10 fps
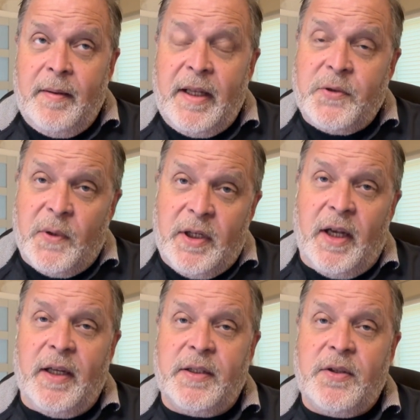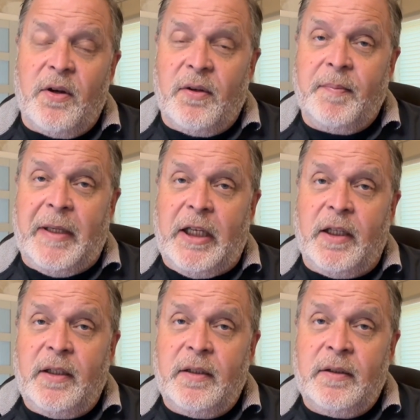That's where God has called
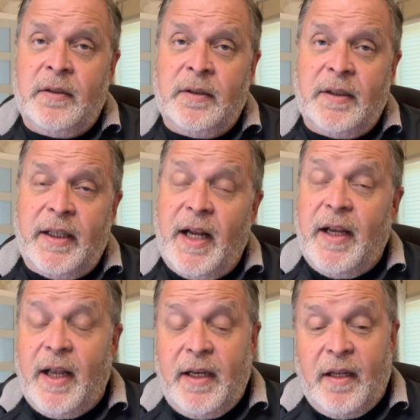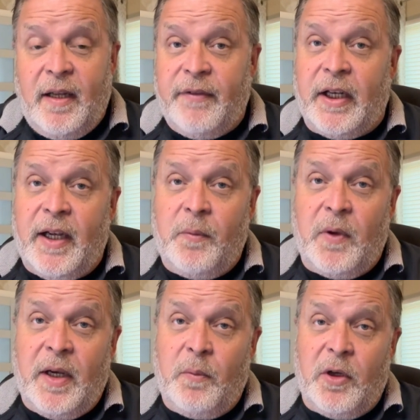me. And I love it.
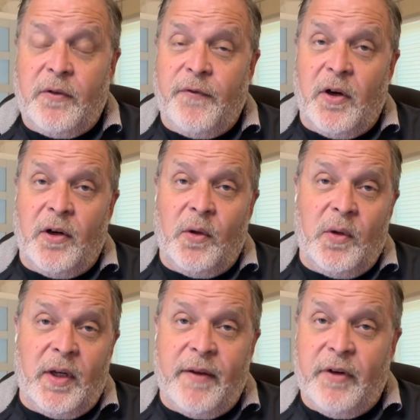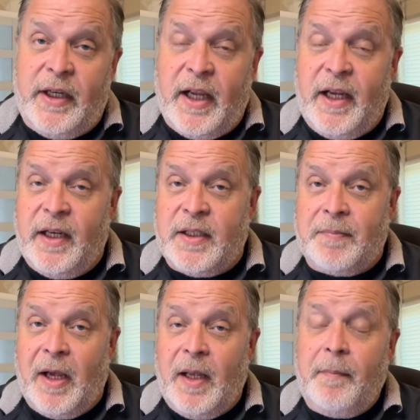I work for our Lord every day and his
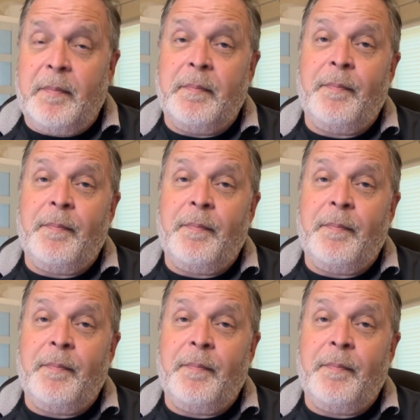mom.